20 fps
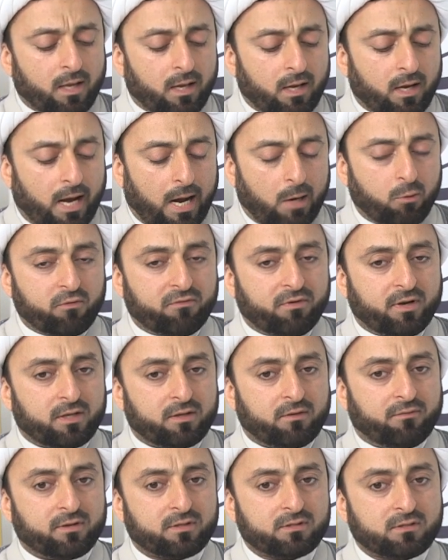However,
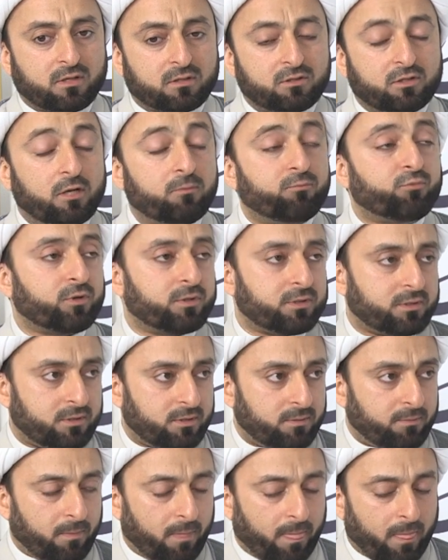if it's not deliberate,
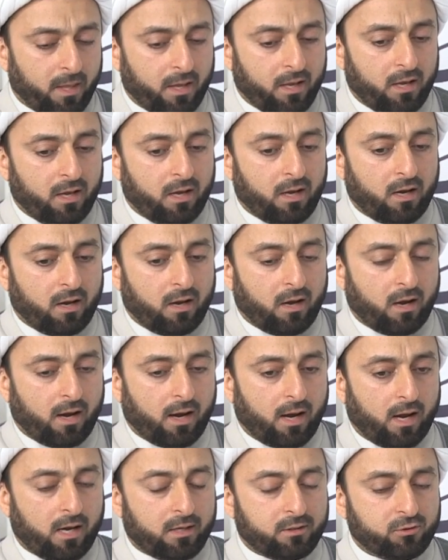
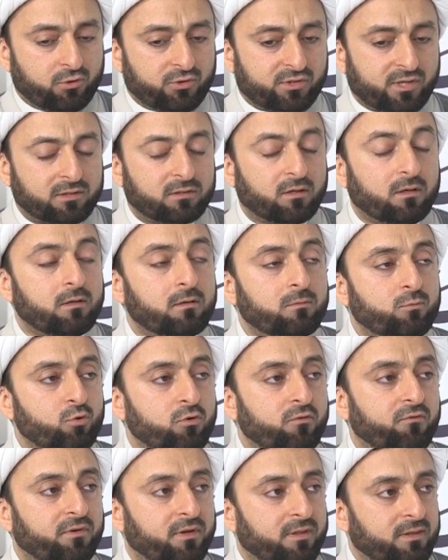and you suddenly
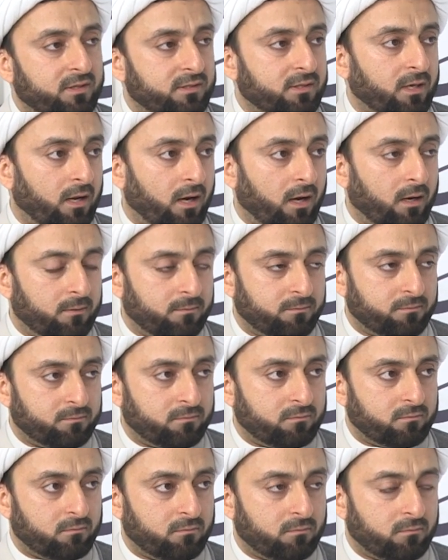move in the salah,
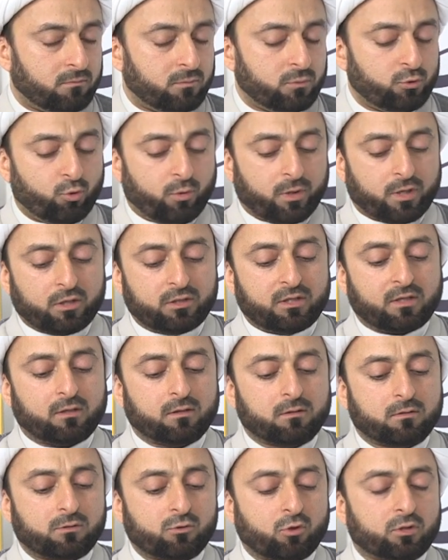you were reading
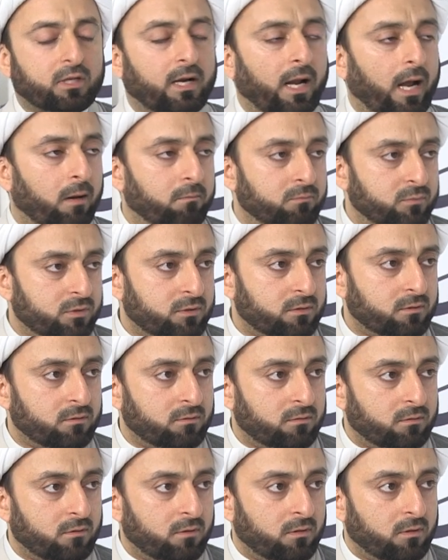Surah Al-Hamd,
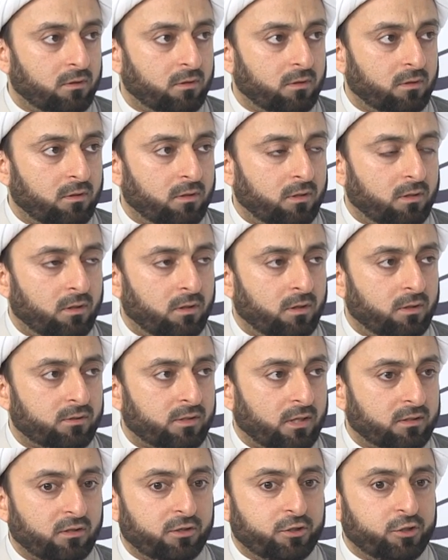
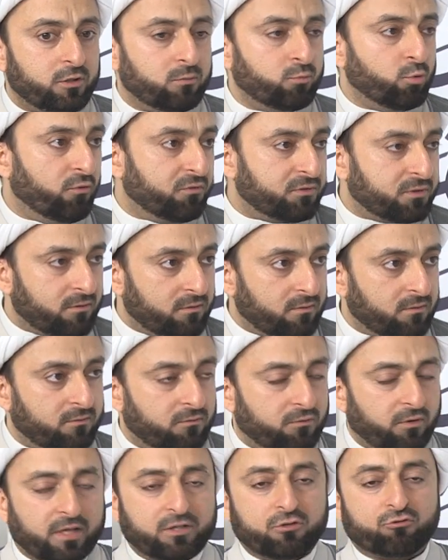suddenly you moved
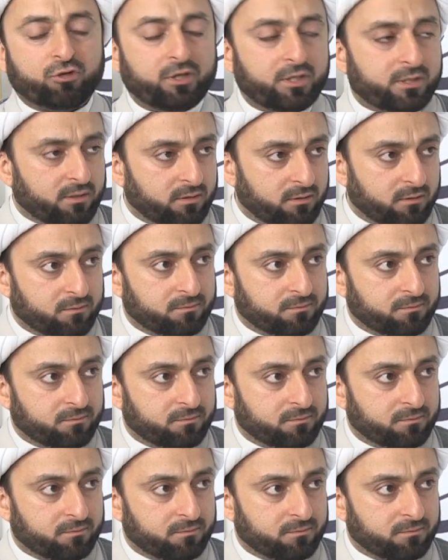for any reason.